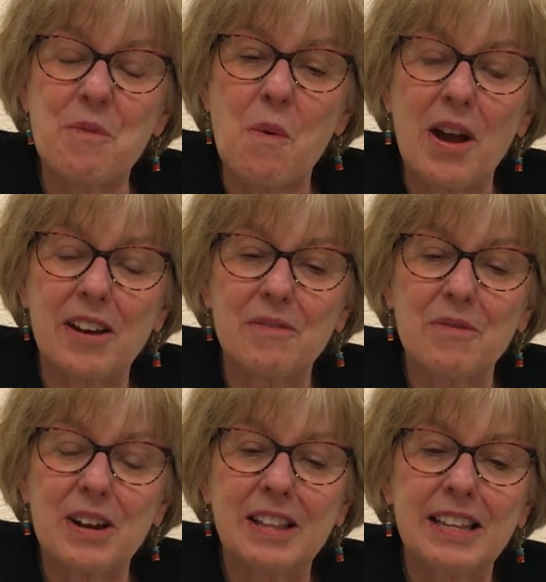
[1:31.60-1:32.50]
what
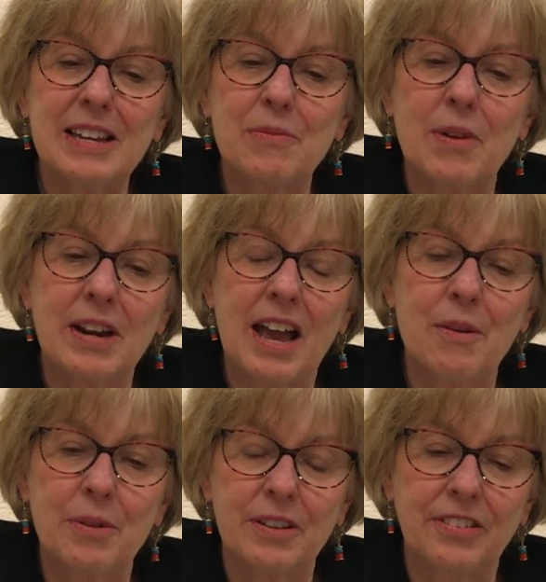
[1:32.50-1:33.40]
really, when I
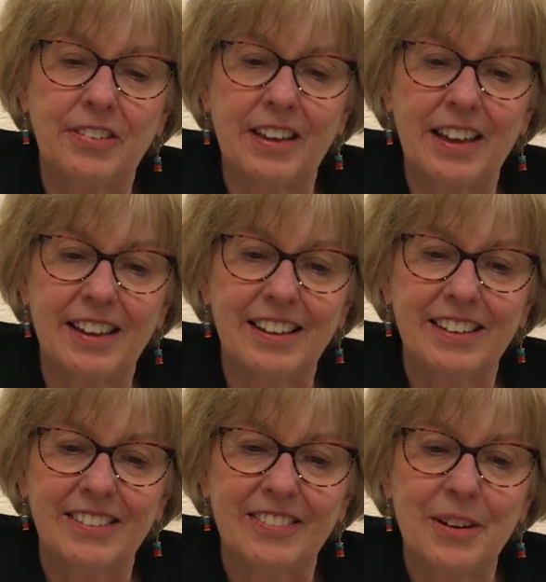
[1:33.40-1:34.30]
was,
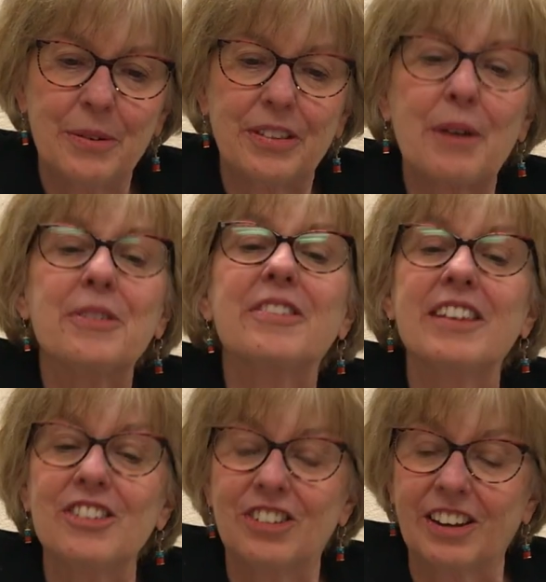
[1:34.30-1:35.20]
I was
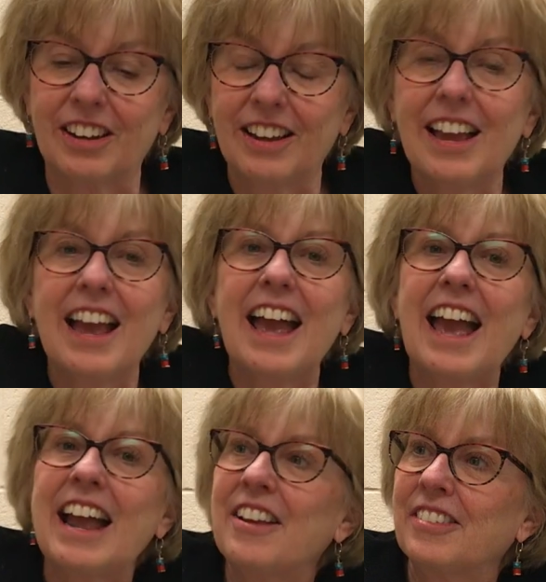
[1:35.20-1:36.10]
teaching,
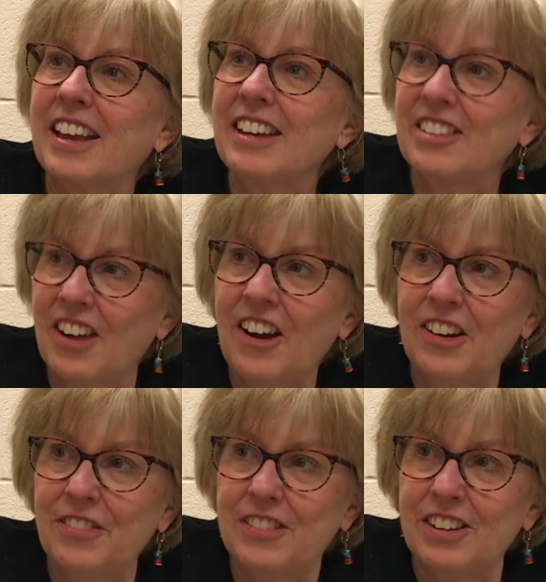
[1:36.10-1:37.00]
and I was getting
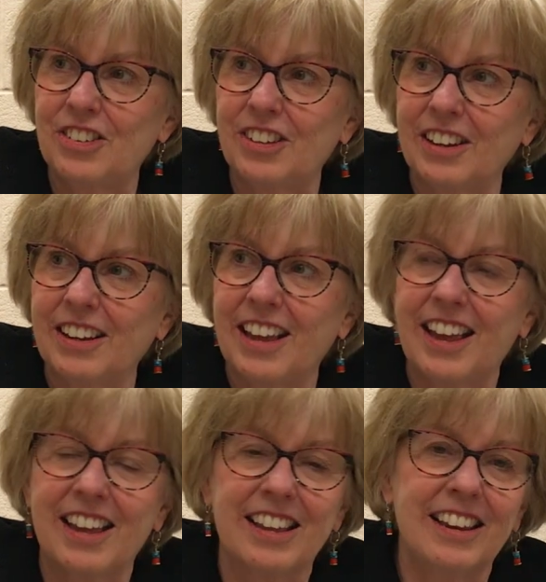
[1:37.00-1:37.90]
tired of teaching.
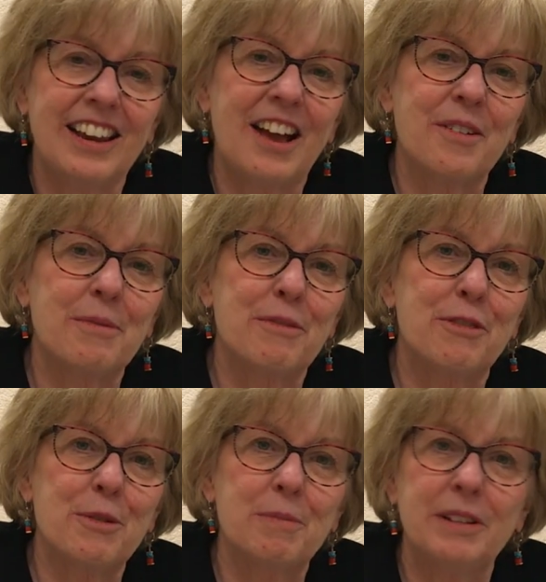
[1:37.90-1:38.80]
And I'm a
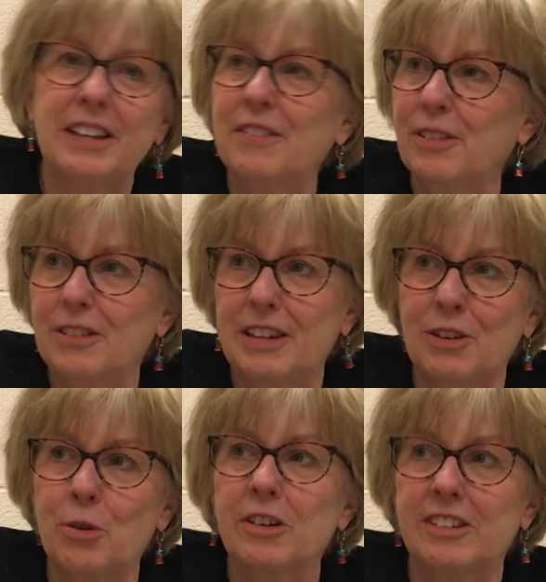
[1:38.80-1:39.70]
firm believer that in
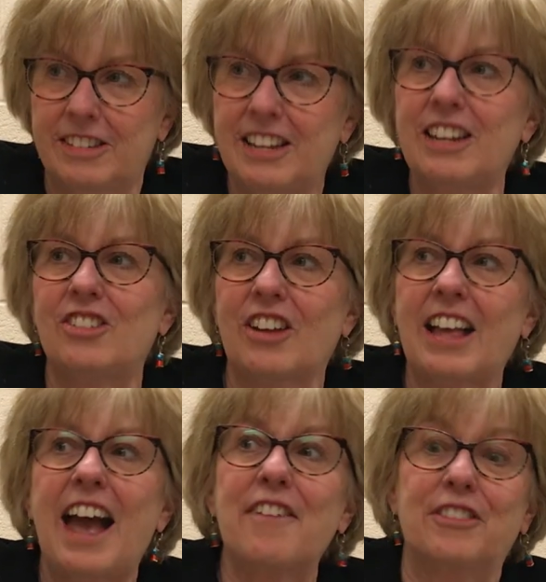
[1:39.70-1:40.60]
order to teach, I
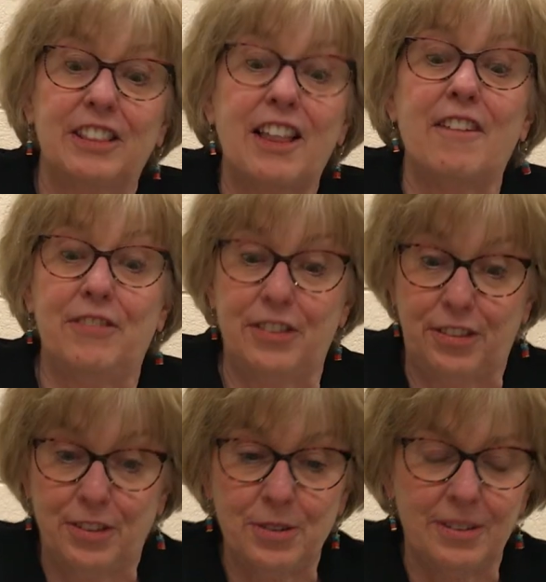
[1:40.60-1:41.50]
have to love the
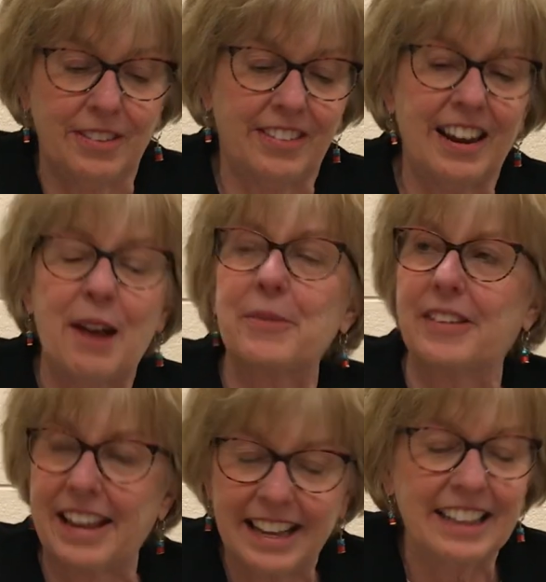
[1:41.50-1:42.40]
students, and I was
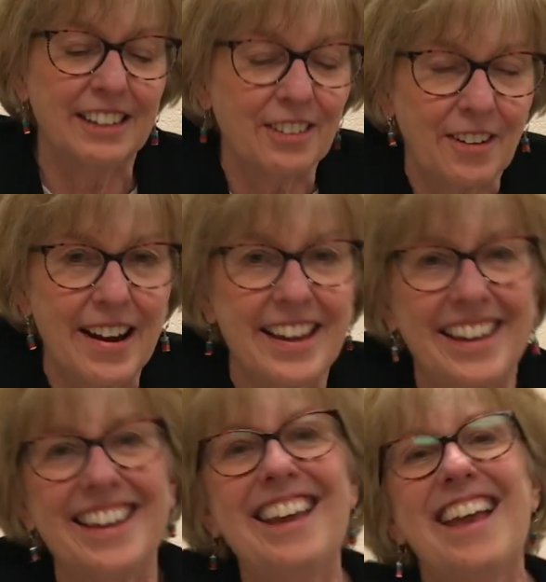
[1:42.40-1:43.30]
getting a little
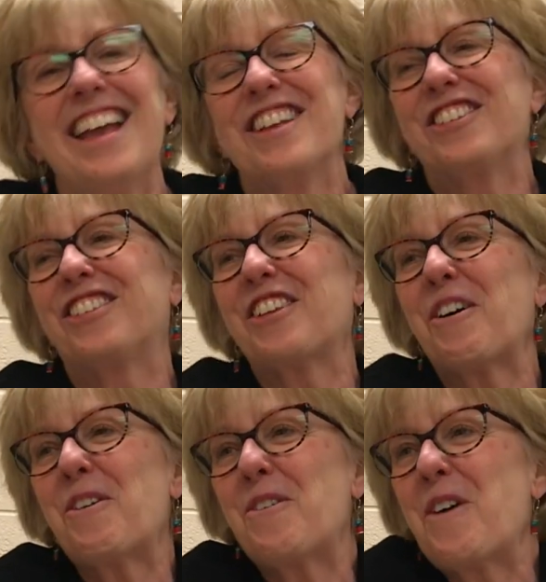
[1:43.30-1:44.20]
cranky.
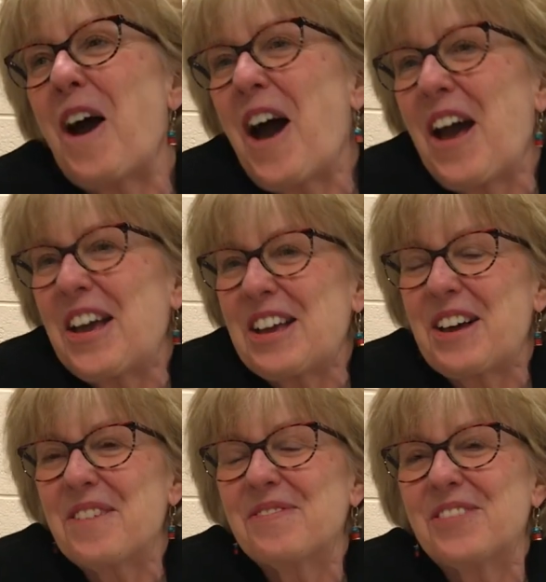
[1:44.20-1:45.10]
So I
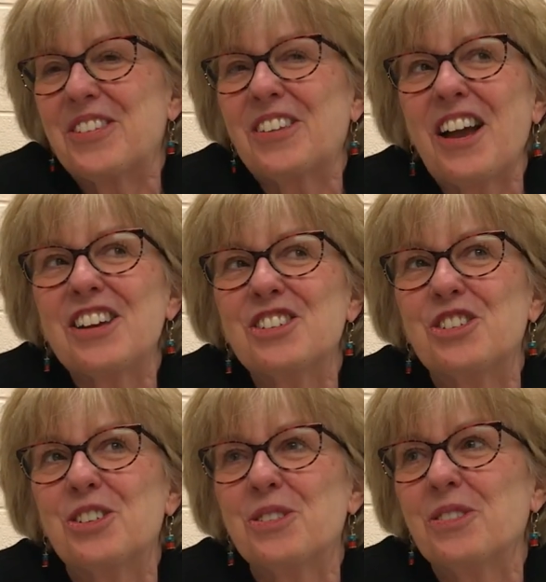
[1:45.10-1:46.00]
decided
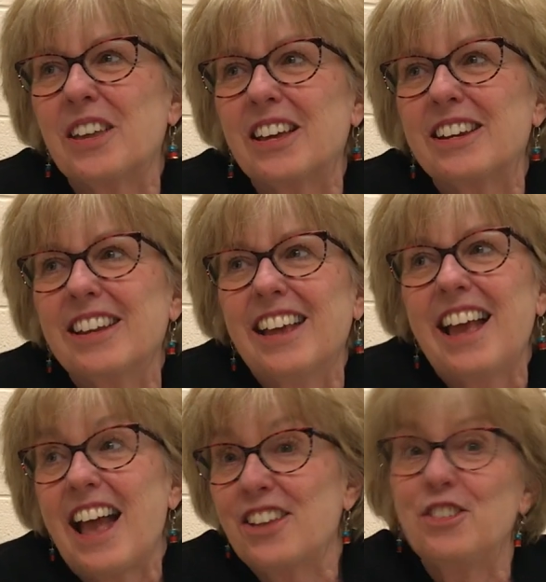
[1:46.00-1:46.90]
too that,
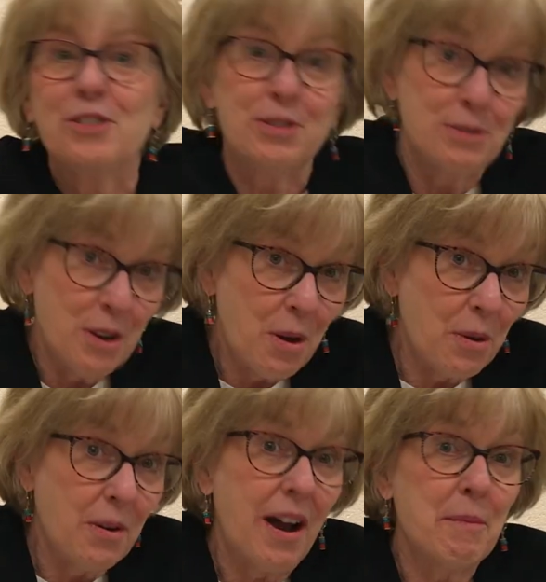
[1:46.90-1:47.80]
as you two
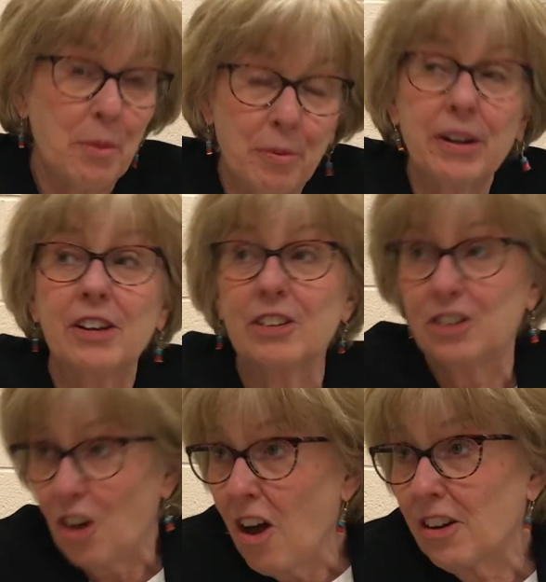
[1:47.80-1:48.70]
know, I'm a pretty
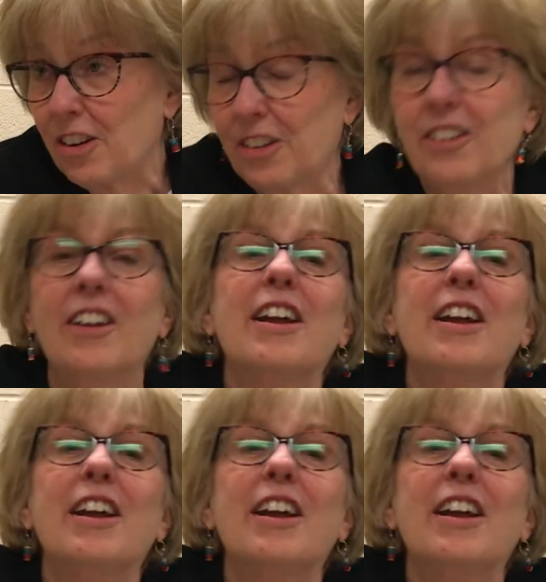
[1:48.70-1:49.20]
good talker.